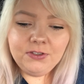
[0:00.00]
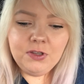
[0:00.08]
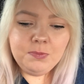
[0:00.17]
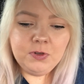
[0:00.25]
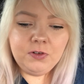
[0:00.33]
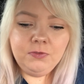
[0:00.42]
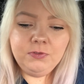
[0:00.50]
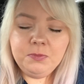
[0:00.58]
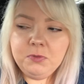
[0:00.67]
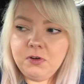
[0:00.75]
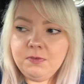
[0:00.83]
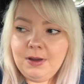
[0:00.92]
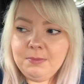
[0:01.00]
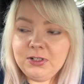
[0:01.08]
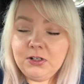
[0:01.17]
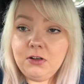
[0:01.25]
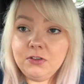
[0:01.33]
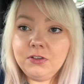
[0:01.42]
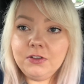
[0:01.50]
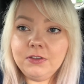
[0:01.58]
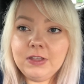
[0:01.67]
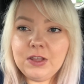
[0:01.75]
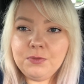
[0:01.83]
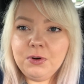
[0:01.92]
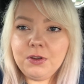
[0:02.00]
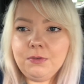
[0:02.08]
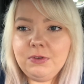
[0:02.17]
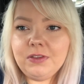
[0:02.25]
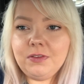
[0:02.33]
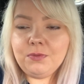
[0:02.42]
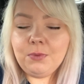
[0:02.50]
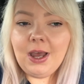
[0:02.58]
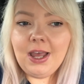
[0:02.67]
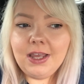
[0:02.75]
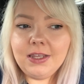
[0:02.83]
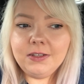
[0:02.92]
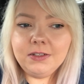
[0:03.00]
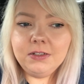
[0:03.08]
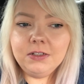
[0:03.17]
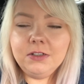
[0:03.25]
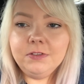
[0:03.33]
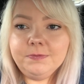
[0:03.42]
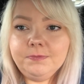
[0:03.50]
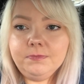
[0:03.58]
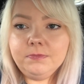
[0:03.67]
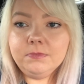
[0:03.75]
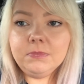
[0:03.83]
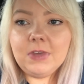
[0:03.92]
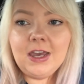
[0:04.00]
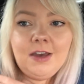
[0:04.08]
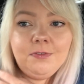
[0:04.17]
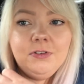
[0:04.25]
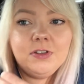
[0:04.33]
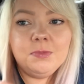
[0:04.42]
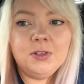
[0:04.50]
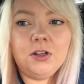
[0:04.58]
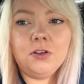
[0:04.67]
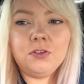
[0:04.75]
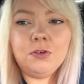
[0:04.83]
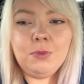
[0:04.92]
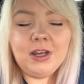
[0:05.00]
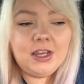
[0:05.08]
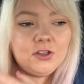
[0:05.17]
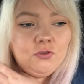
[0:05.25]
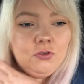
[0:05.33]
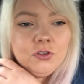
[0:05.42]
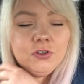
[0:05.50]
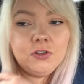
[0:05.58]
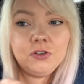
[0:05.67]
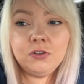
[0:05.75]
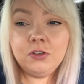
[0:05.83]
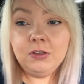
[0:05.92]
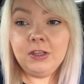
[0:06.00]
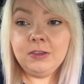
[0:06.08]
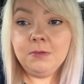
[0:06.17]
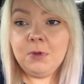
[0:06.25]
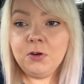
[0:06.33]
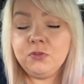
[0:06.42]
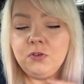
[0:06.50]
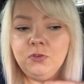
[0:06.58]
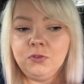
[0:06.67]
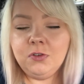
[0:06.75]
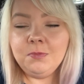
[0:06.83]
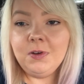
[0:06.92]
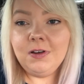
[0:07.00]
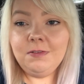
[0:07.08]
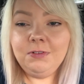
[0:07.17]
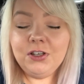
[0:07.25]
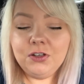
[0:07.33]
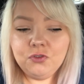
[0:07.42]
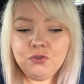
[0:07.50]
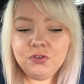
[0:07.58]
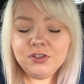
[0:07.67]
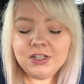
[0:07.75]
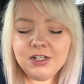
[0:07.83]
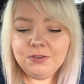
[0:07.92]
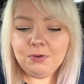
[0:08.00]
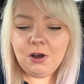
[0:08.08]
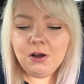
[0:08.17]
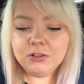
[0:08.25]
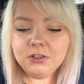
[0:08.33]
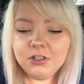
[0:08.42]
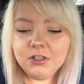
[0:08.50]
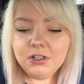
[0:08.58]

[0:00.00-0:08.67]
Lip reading: super comfortable around my doctor, and that's one of the reasons why I have her as my doctor and why I trust her in the most ultimate level you could trust anyone.